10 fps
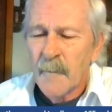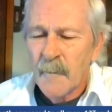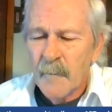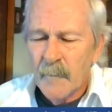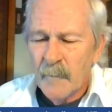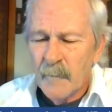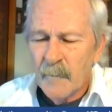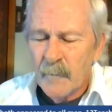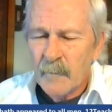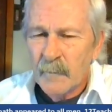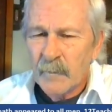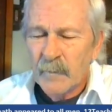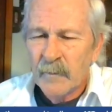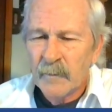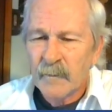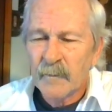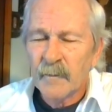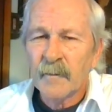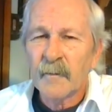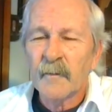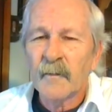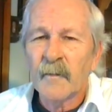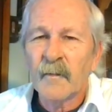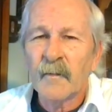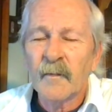(no one is talking)